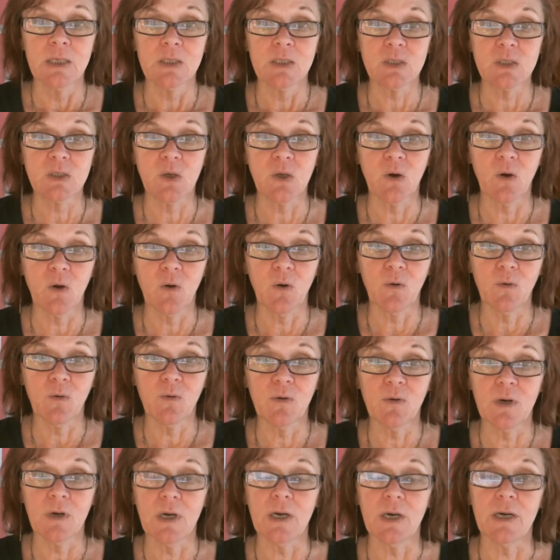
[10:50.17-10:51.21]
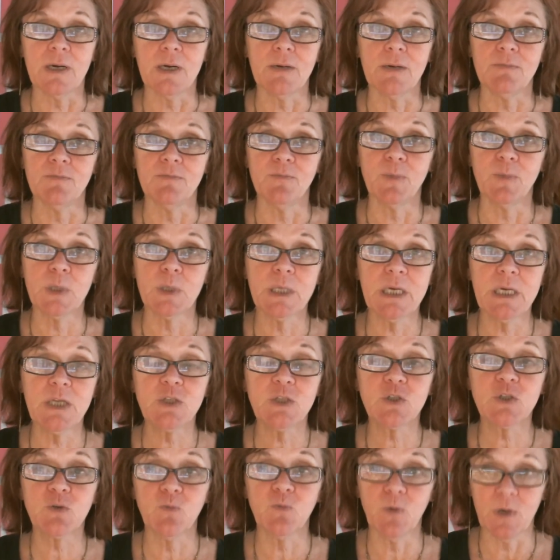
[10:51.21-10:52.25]
So
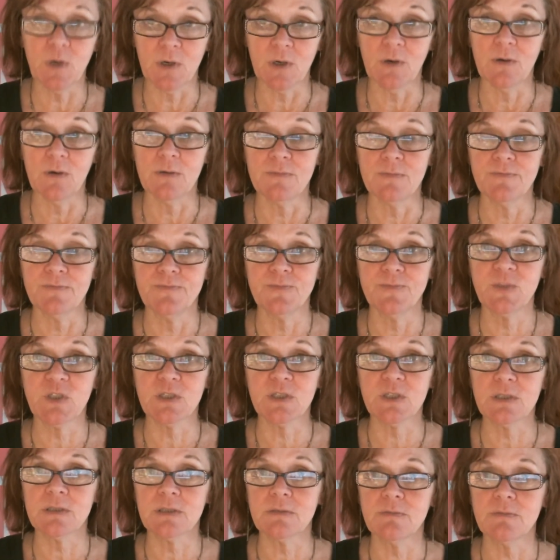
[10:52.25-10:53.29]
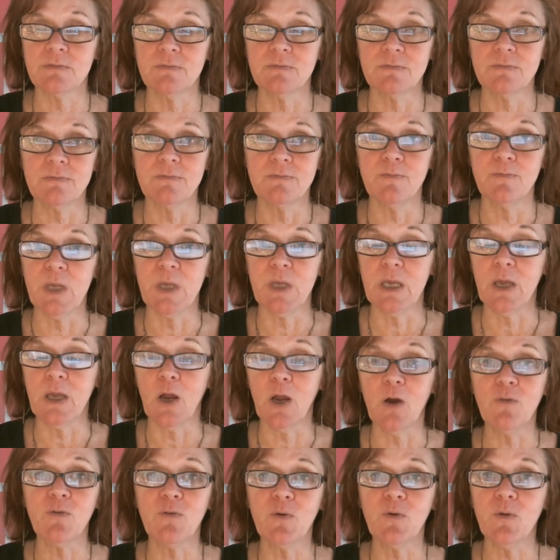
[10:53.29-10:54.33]
bleach will. Just be
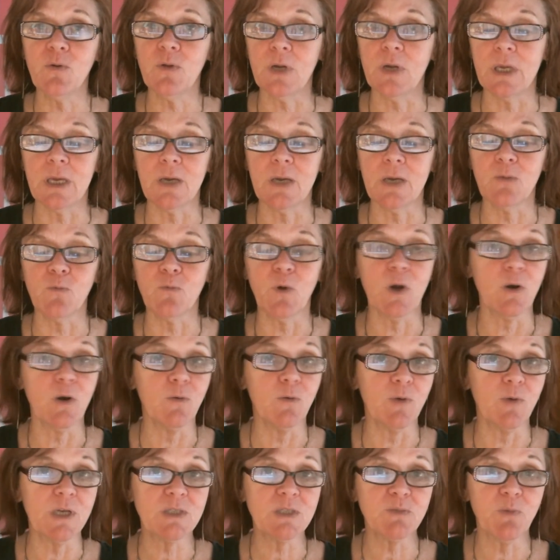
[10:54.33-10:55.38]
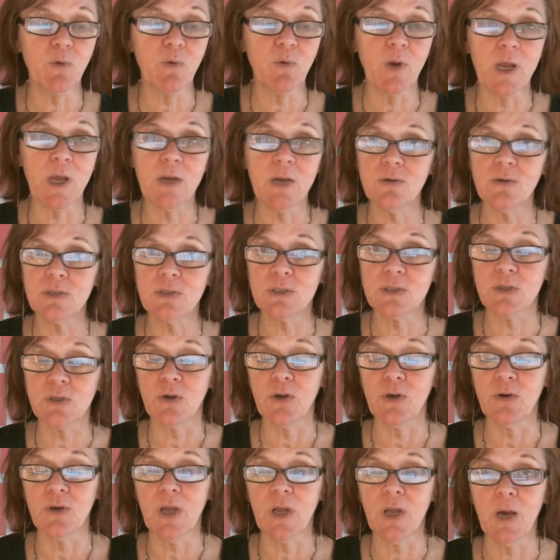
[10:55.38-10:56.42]
careful. Again, wear a respirator so
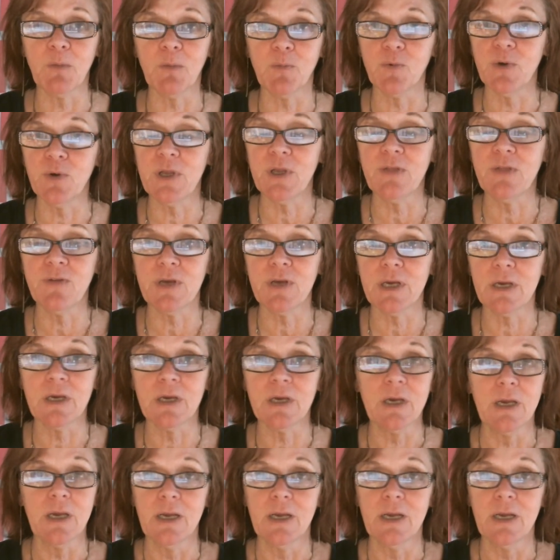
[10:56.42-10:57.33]
you're not breathing